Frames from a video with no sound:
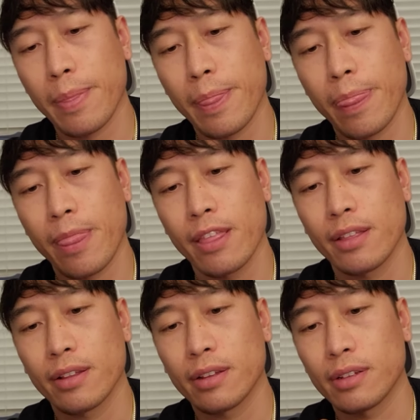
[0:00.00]

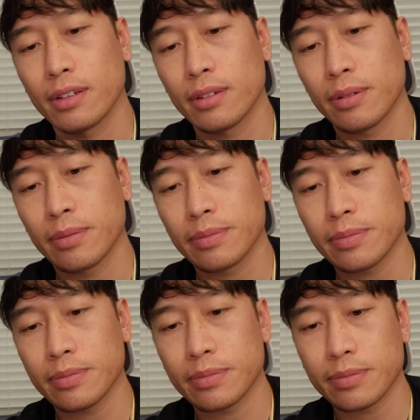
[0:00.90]

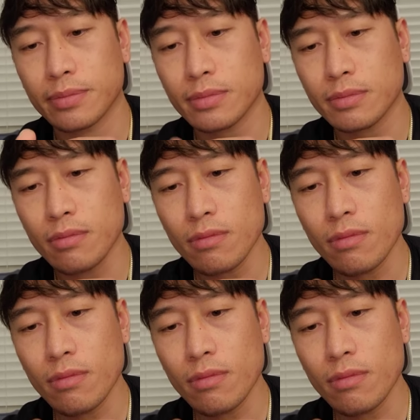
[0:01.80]
Nothing is said.